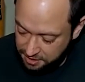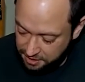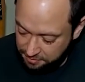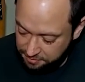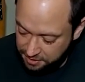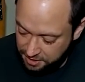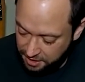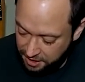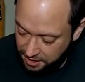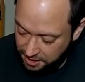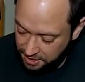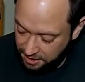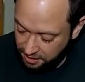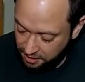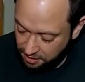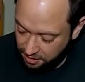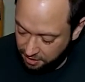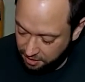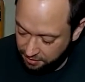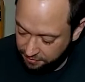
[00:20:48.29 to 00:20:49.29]
that I'm
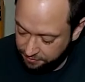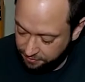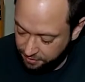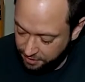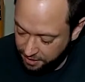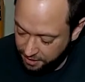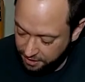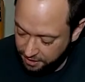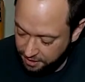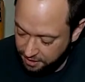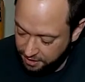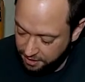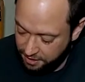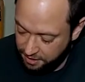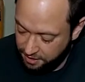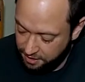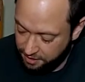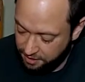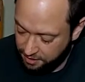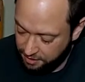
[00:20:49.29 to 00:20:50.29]
taking off right
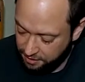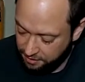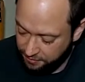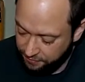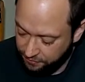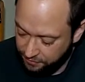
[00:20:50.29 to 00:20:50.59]
here,